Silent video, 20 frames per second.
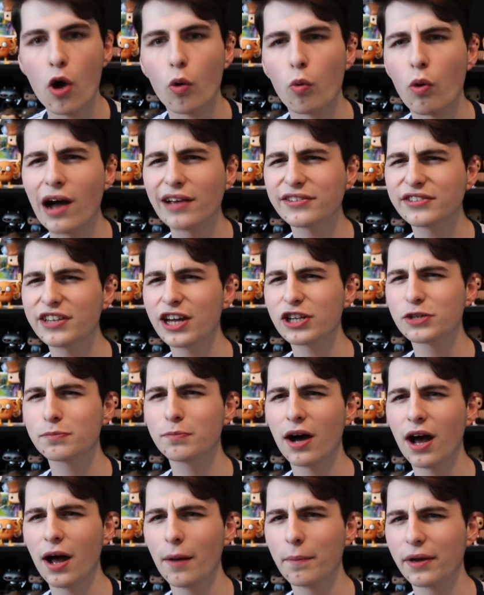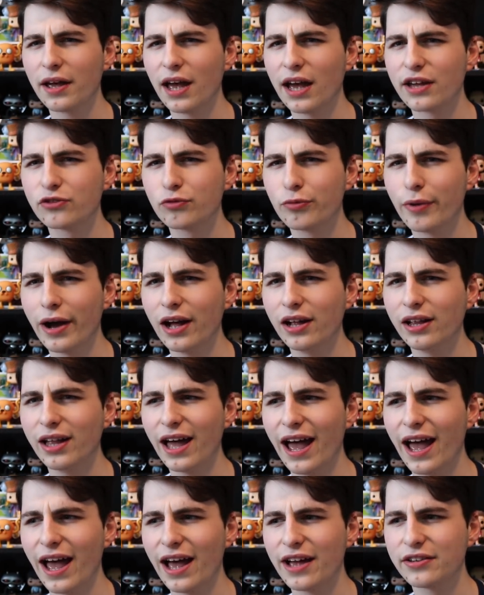Wasatch Pop, as well
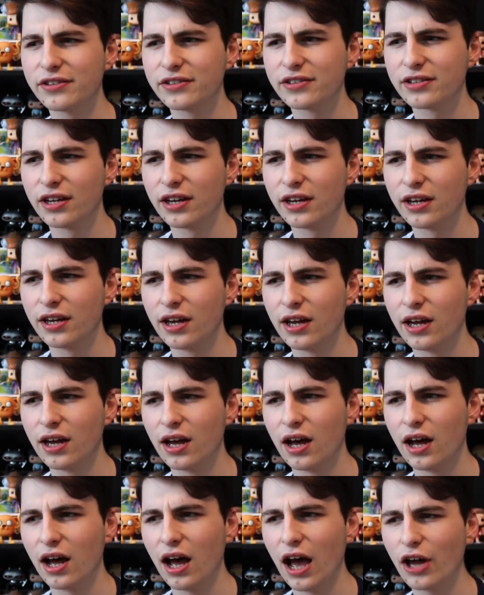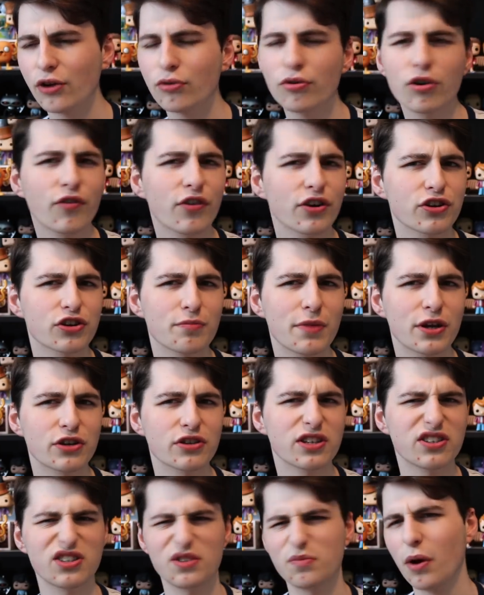as... I don't know if I should
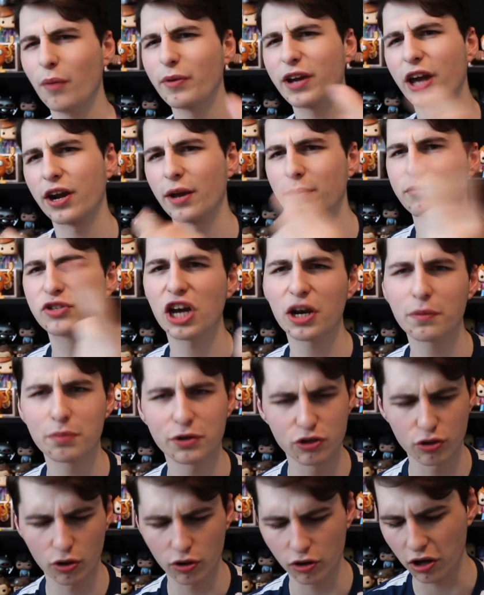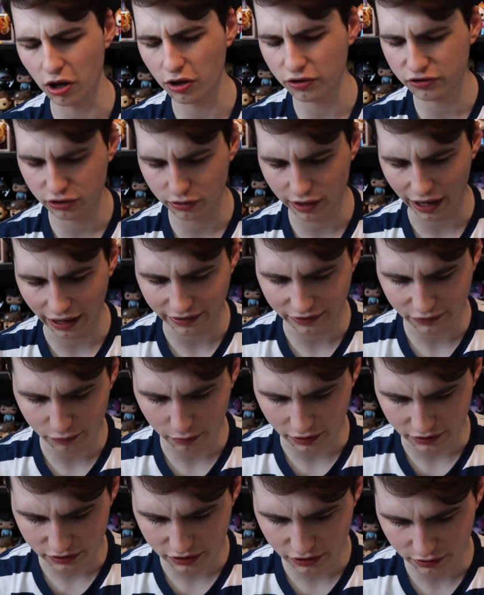mention this. He's probably got it up. Jetta Patrol also got this
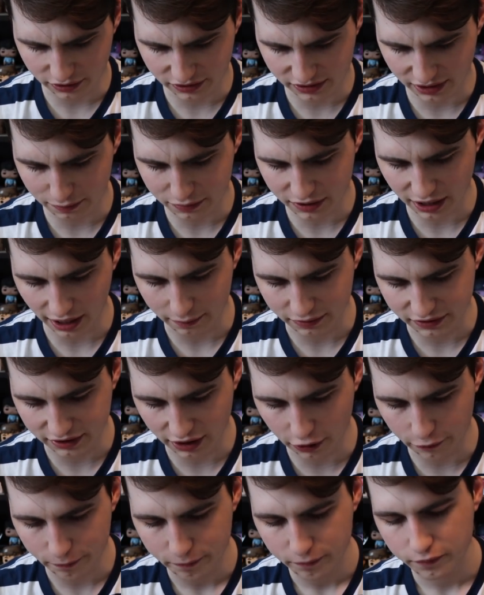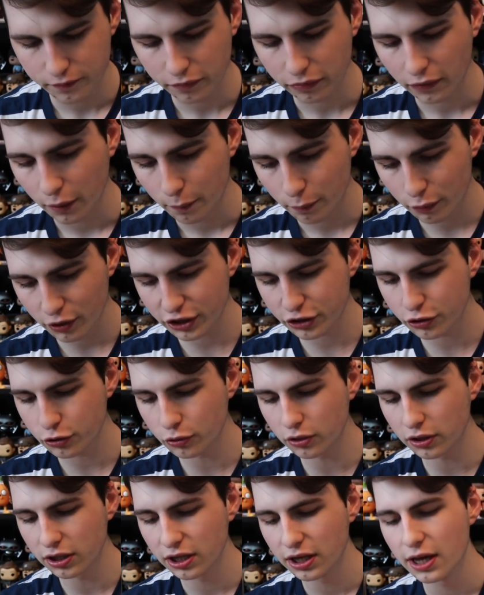one, too, at the same time. So, pretty
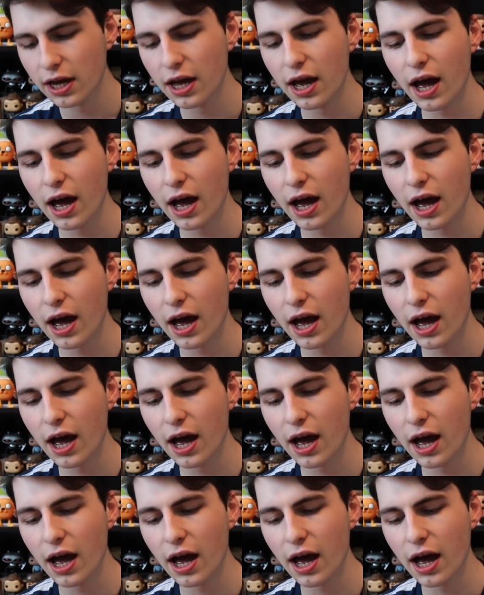cool.